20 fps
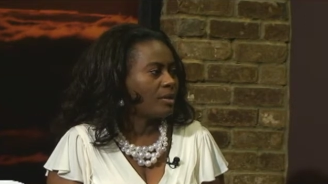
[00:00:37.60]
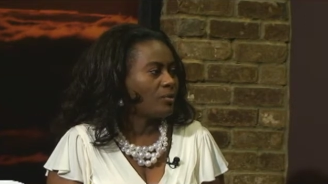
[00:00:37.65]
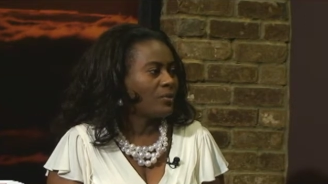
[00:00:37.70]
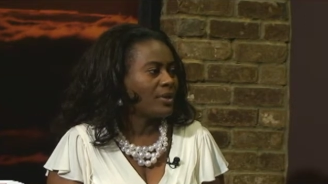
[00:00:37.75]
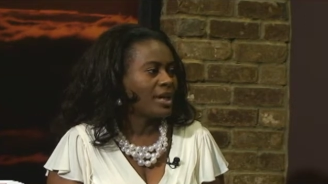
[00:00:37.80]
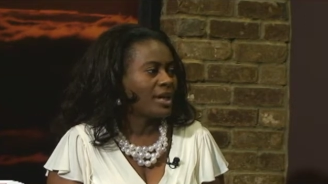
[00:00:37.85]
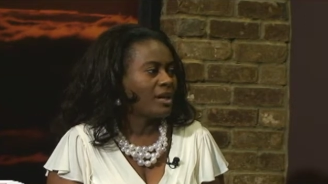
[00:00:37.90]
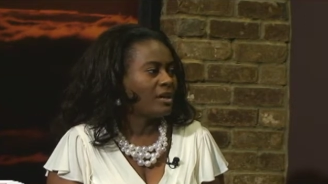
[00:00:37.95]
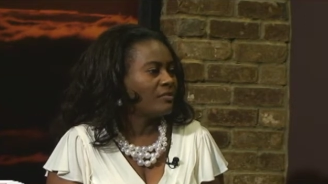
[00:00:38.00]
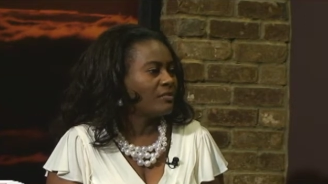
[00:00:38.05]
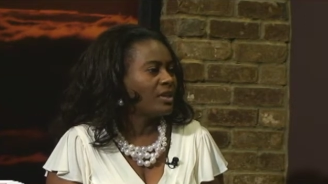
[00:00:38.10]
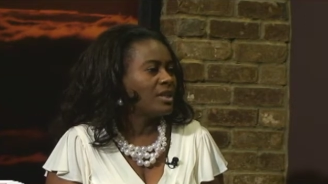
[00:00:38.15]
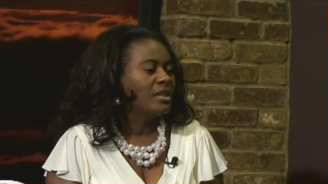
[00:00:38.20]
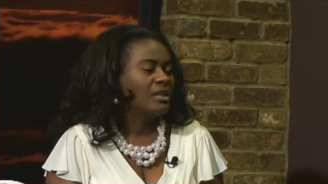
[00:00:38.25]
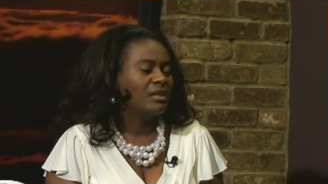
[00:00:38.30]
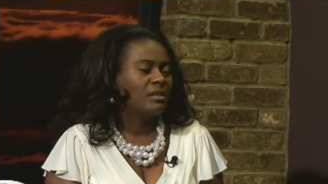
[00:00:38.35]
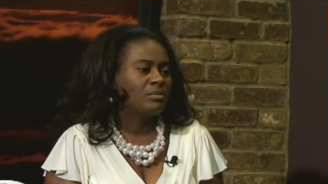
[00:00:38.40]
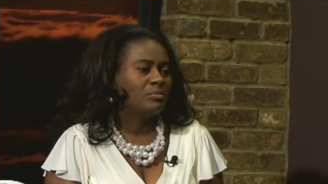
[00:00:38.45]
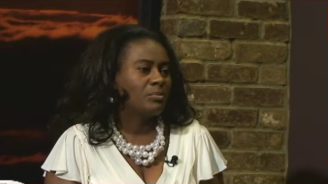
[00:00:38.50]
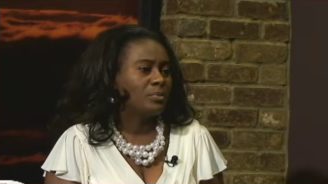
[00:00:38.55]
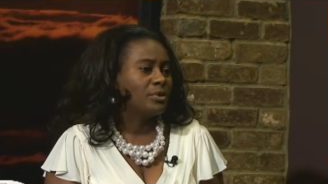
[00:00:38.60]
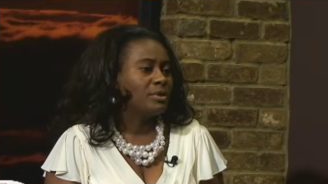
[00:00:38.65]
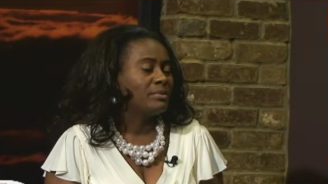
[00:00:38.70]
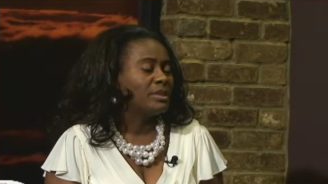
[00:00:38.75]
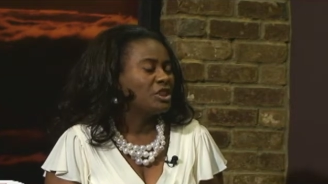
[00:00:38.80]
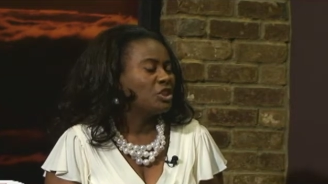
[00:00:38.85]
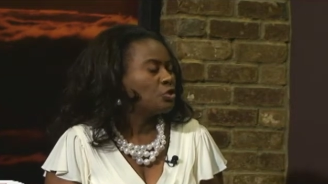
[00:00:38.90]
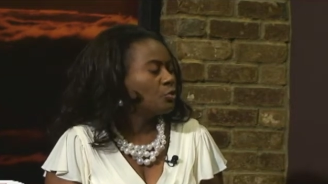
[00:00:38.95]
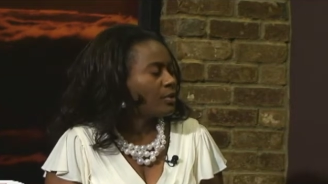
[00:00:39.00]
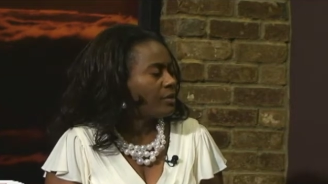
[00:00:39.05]
We have pretty
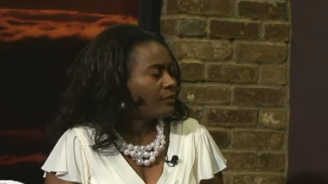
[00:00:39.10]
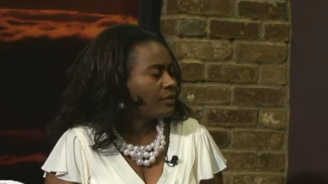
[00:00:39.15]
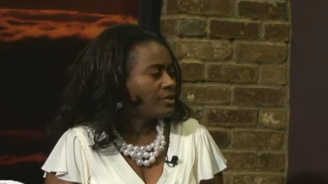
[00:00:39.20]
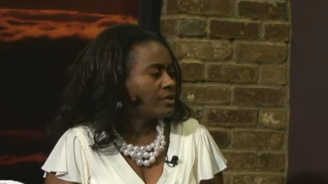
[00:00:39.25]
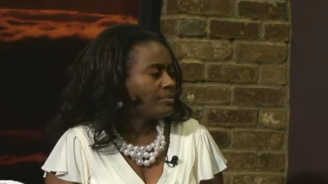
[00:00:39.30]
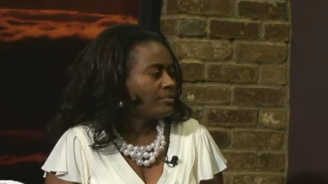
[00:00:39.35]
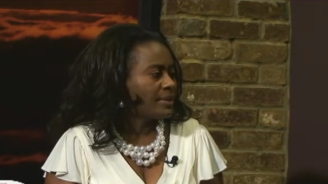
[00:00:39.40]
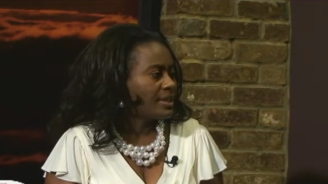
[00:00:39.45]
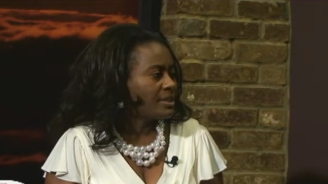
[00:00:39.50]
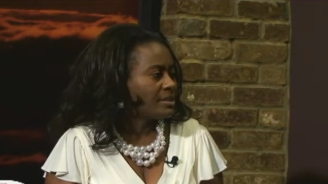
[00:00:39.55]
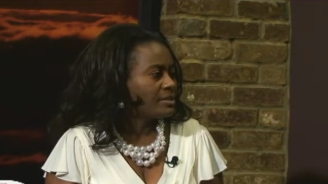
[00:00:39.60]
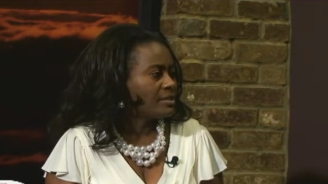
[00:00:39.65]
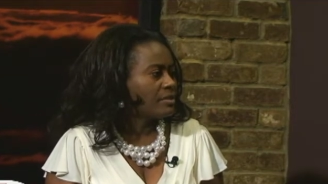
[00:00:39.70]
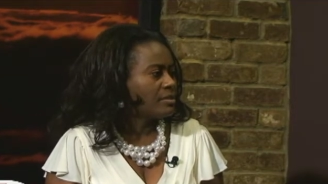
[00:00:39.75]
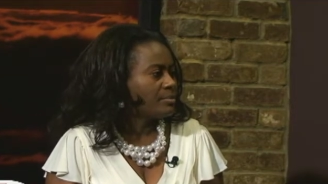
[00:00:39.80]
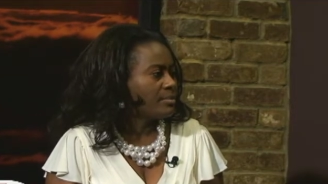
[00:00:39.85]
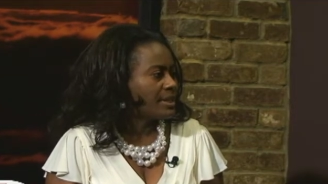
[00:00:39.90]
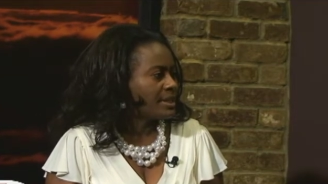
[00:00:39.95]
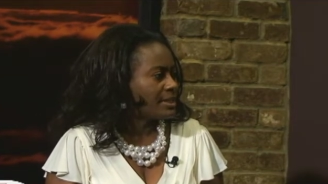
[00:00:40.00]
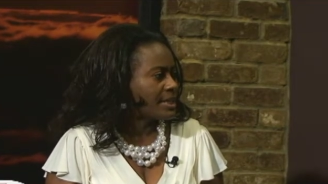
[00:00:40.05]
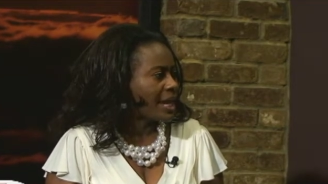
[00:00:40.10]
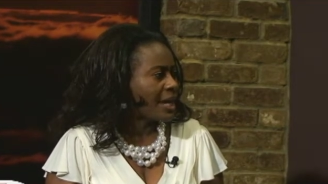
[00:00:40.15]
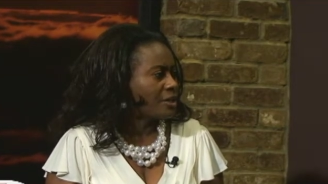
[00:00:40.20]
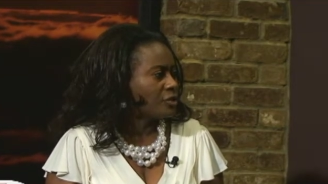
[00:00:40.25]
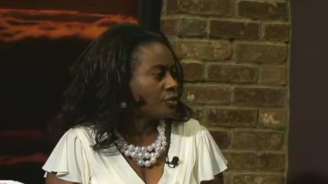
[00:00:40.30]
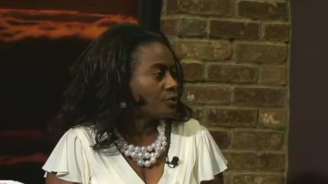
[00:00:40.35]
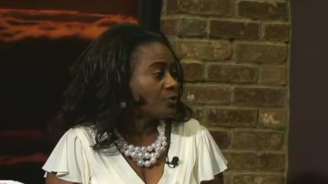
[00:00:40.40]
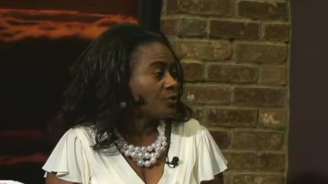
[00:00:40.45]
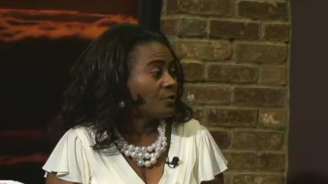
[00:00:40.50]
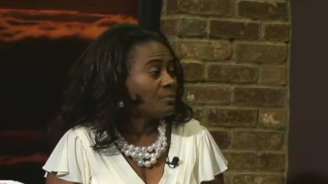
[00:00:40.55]
much 12 of the best of the best
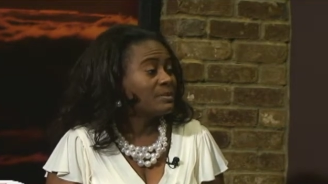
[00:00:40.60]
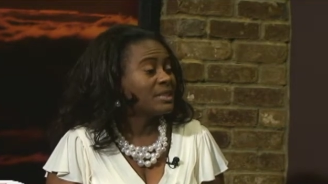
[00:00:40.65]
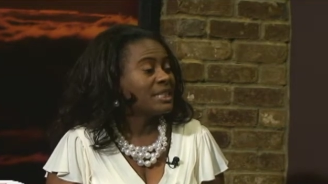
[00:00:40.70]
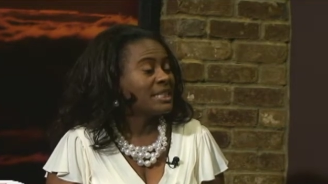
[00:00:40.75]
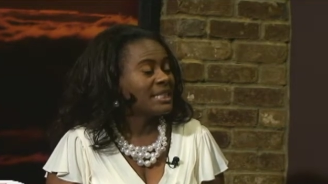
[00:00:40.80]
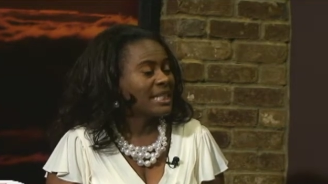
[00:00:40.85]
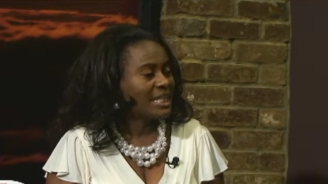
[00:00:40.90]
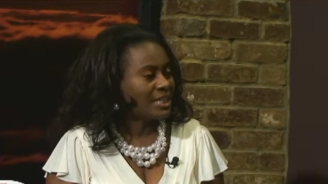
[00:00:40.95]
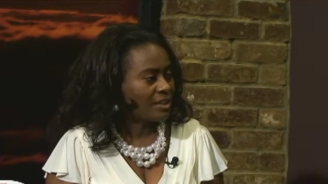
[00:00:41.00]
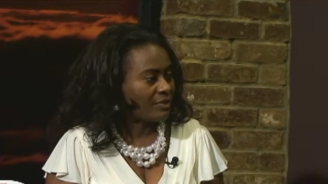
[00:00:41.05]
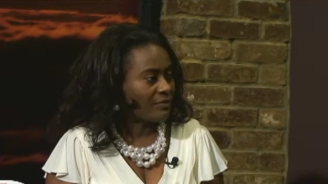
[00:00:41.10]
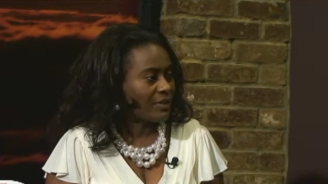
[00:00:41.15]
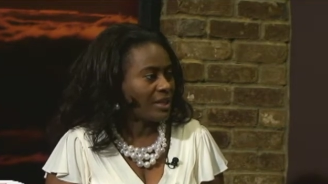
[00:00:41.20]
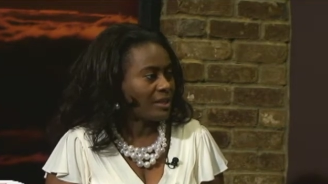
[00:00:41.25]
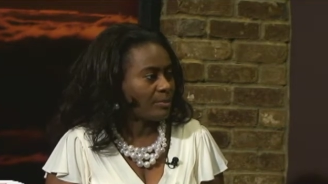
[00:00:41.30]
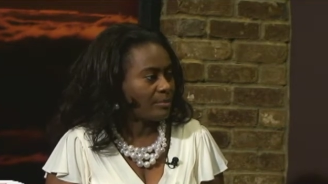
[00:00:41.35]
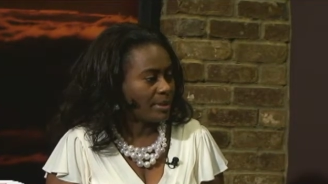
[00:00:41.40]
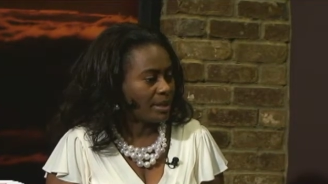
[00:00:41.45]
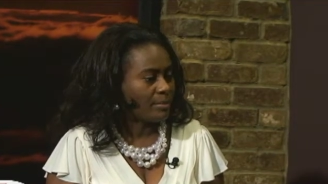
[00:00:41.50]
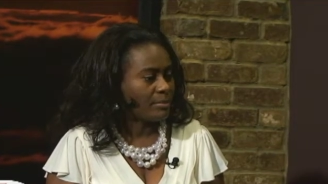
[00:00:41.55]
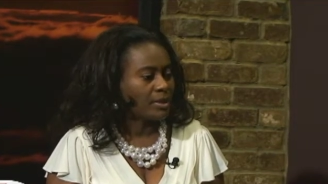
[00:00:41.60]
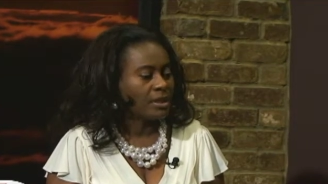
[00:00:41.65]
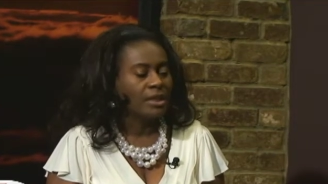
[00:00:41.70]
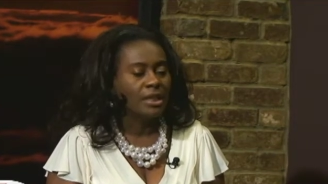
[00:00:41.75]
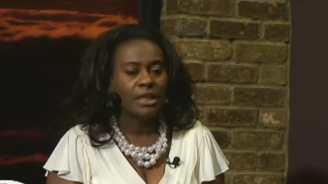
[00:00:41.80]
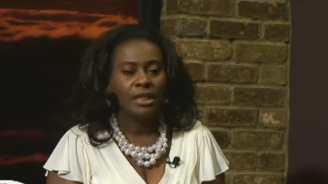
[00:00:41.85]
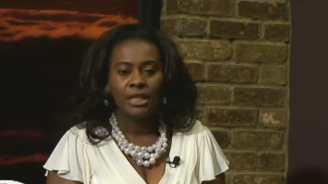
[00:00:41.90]
actors from the state of Alabama.